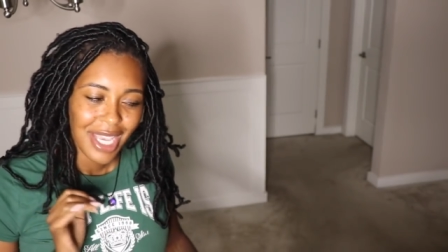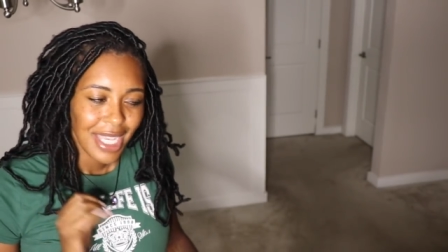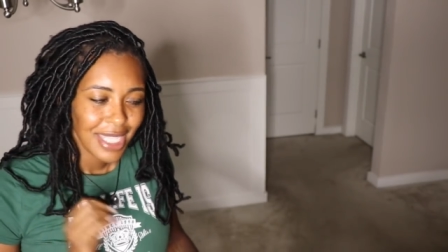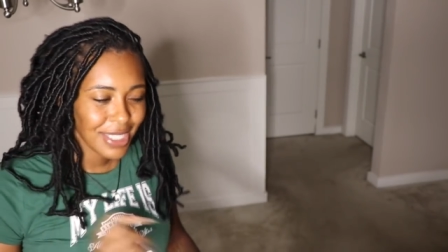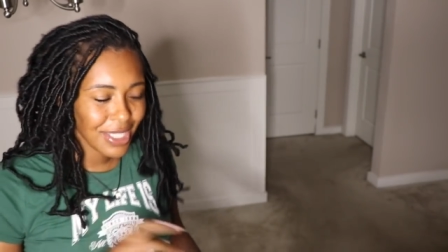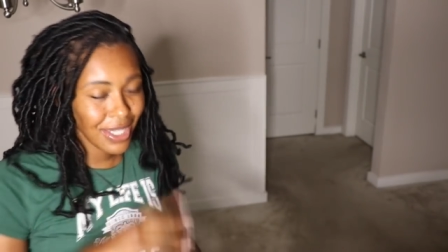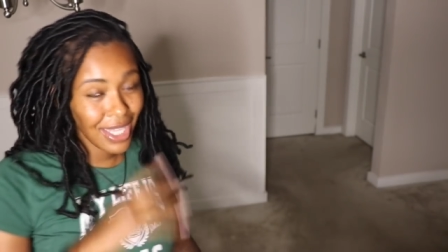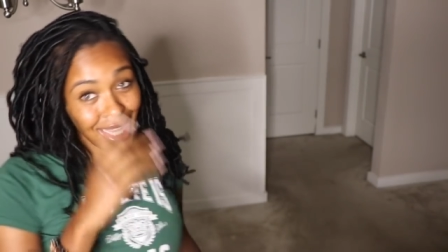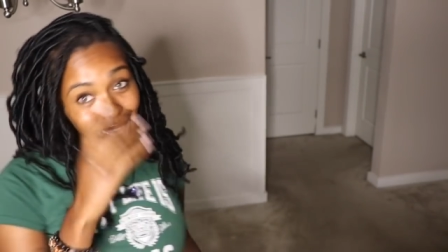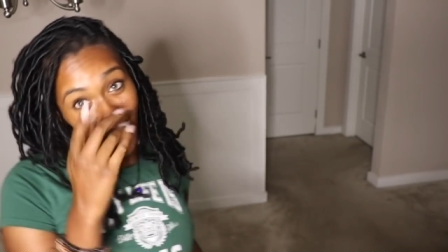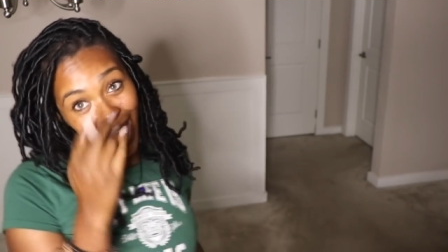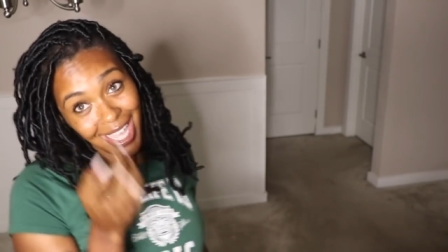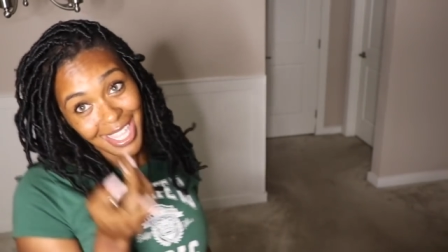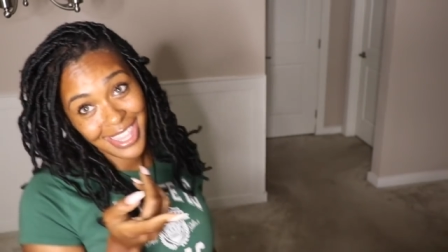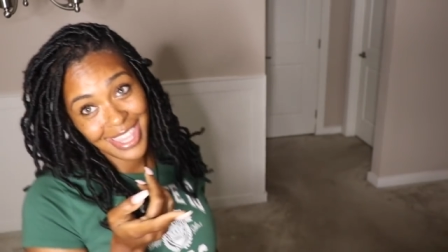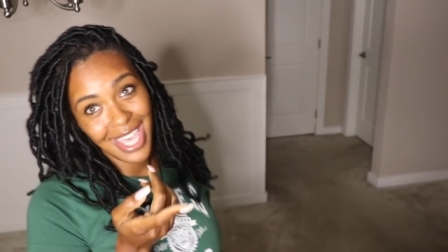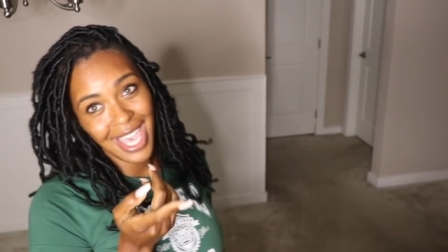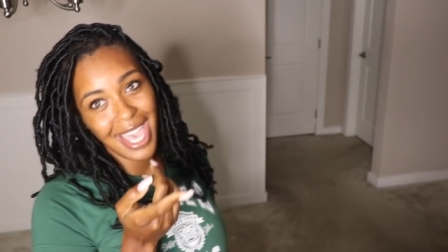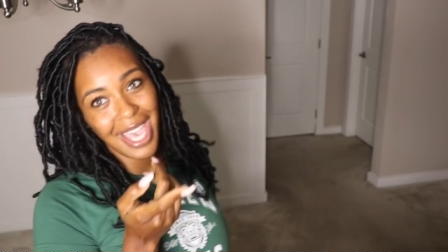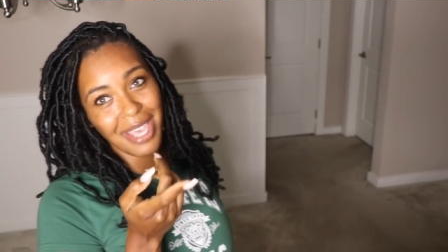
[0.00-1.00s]
So they
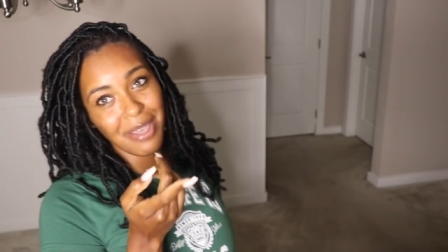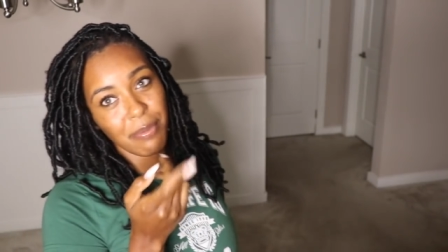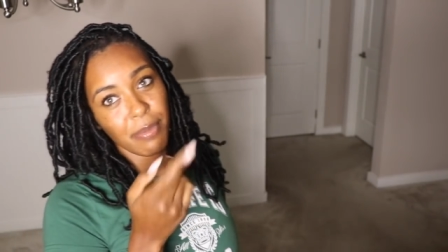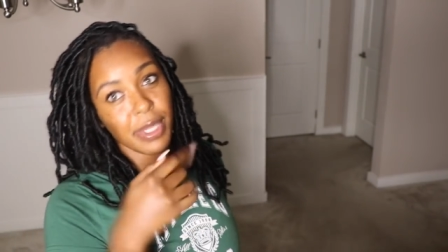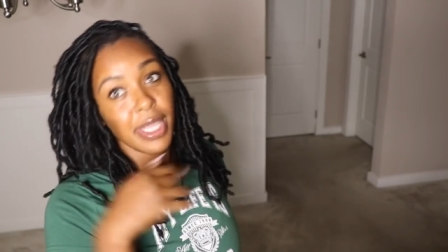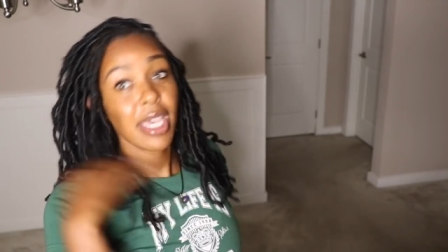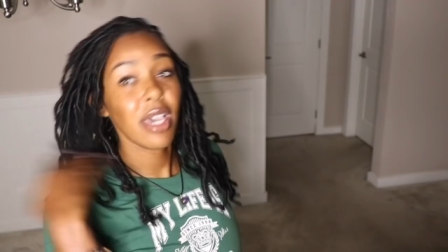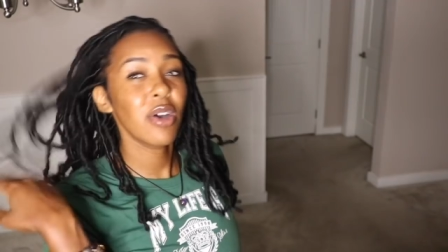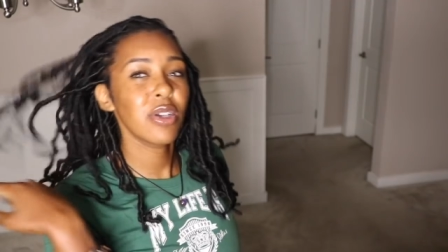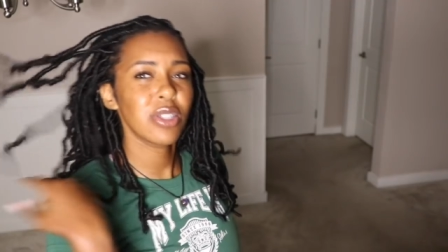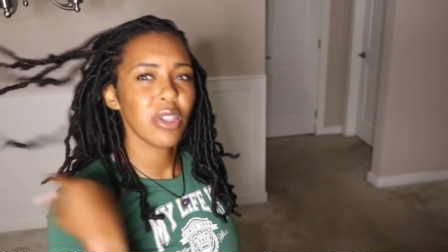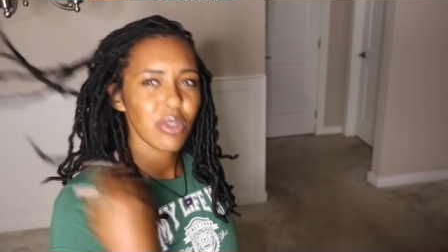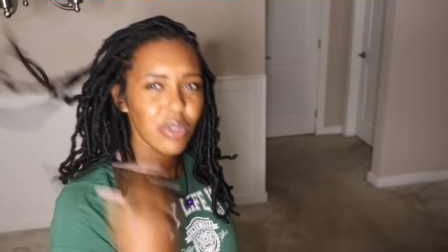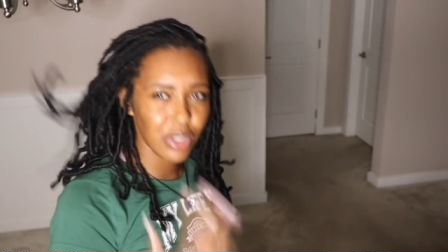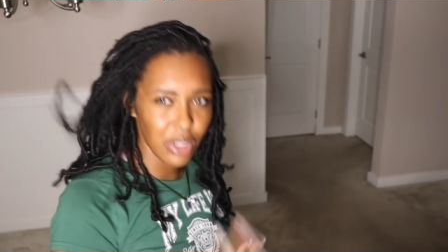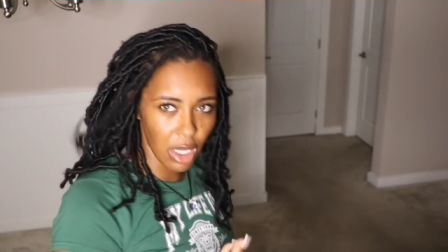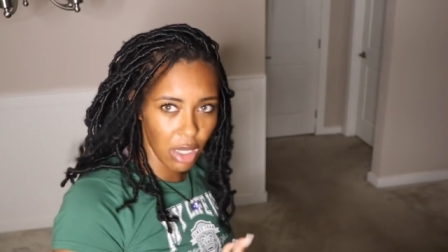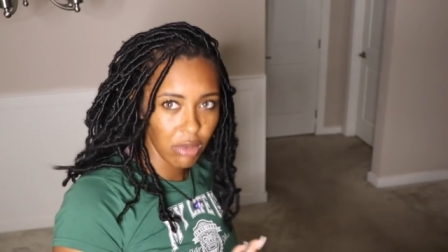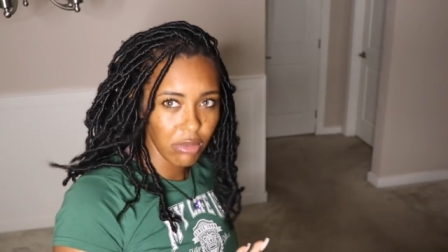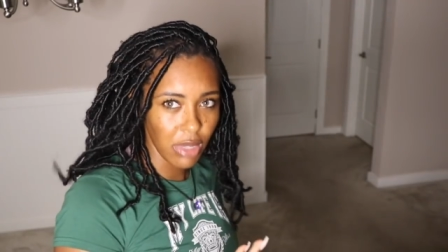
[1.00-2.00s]
like that, but they also
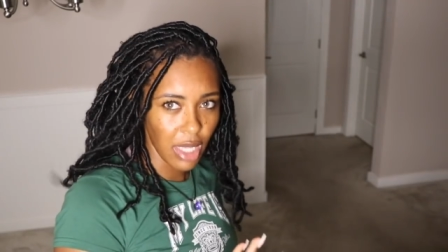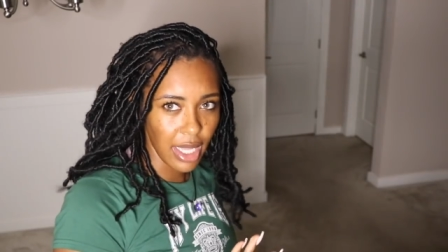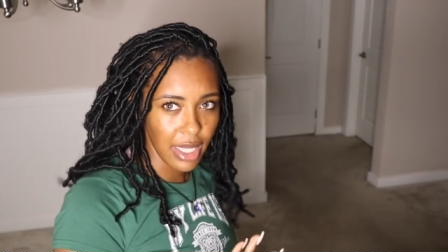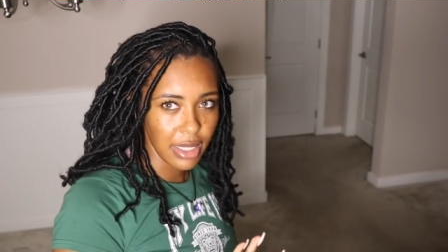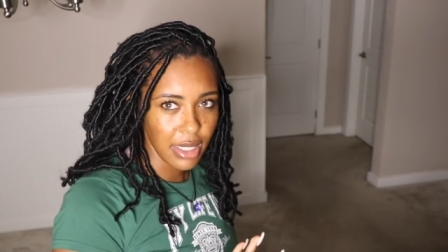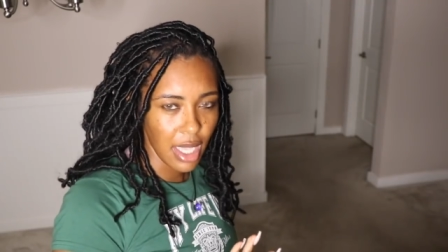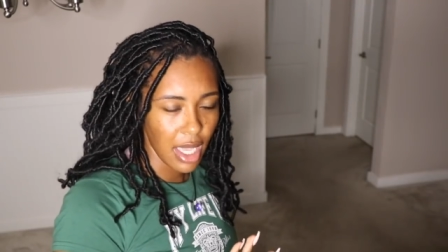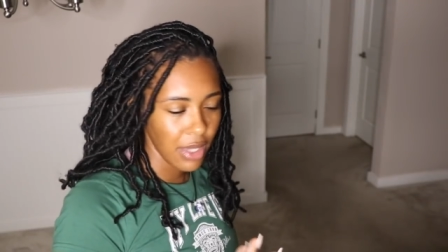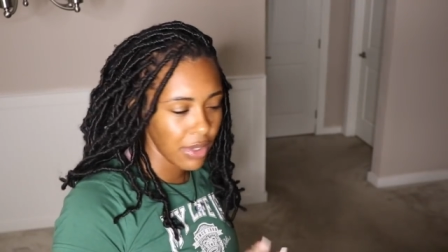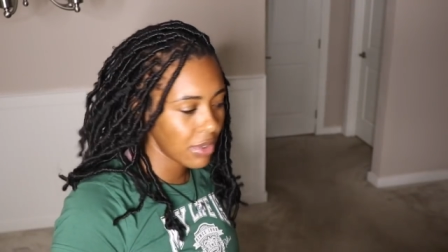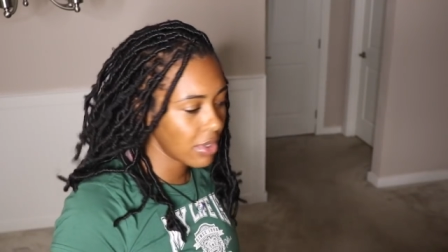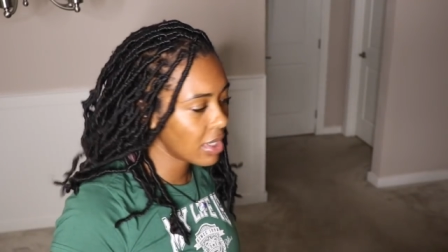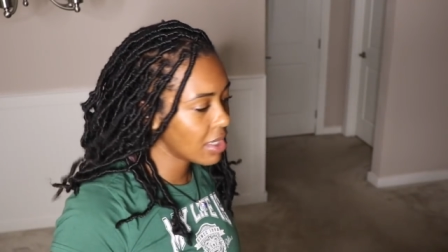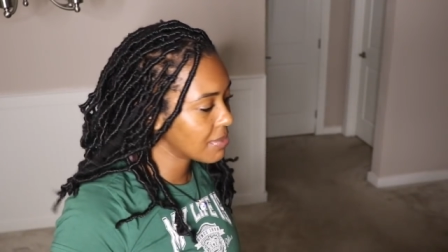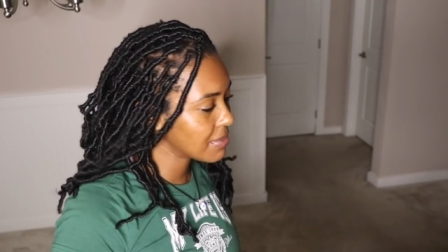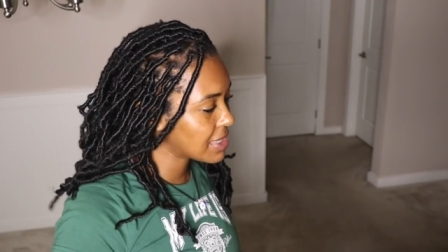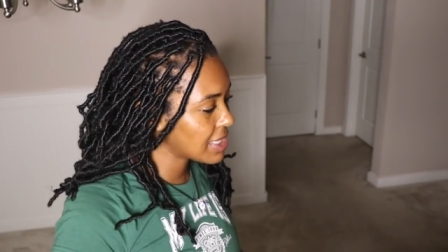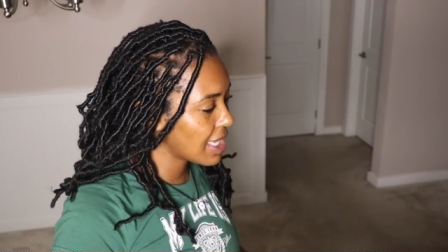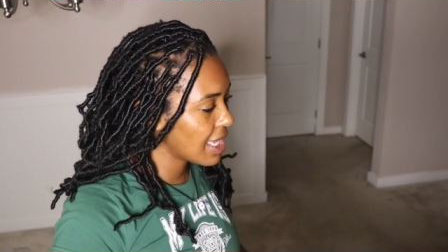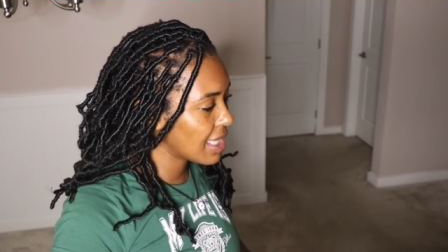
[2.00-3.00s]
don't like that. You get
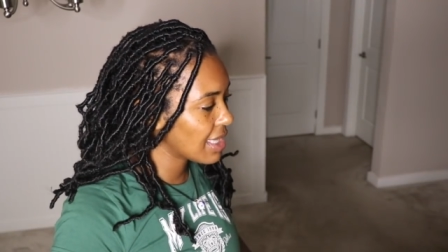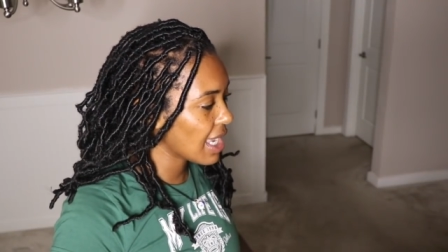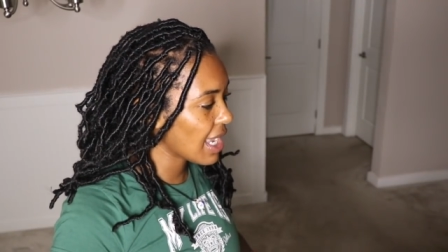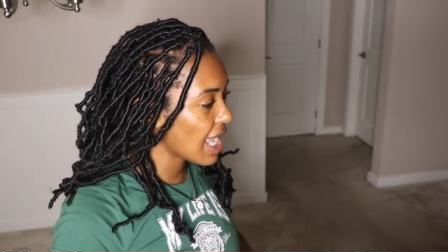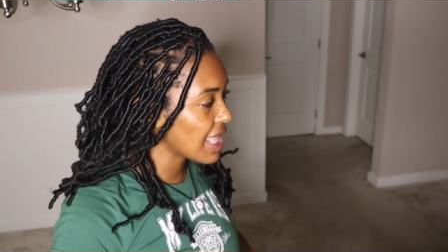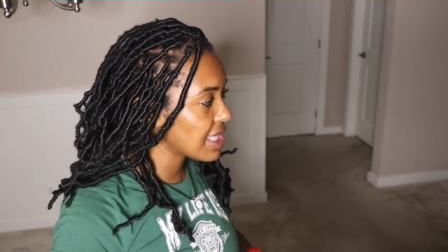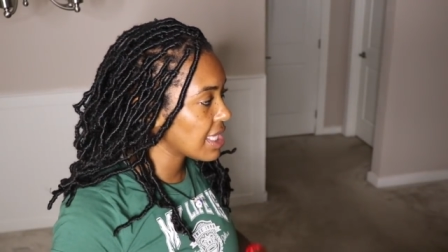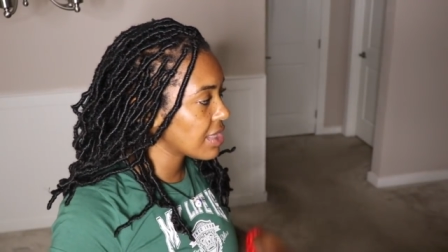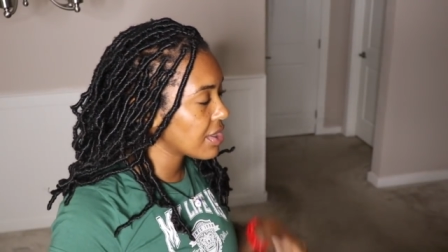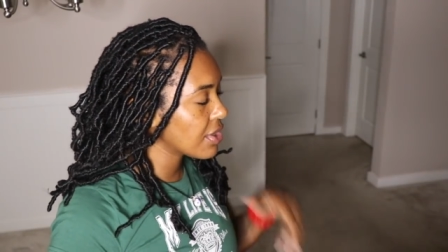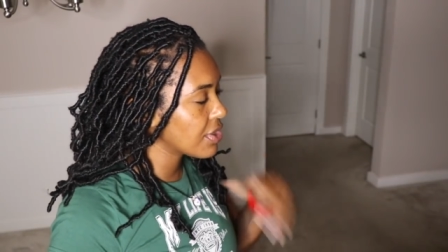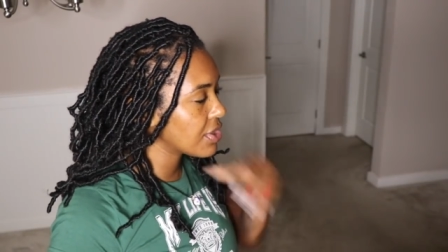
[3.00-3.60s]
what I'm saying? Like, I think they're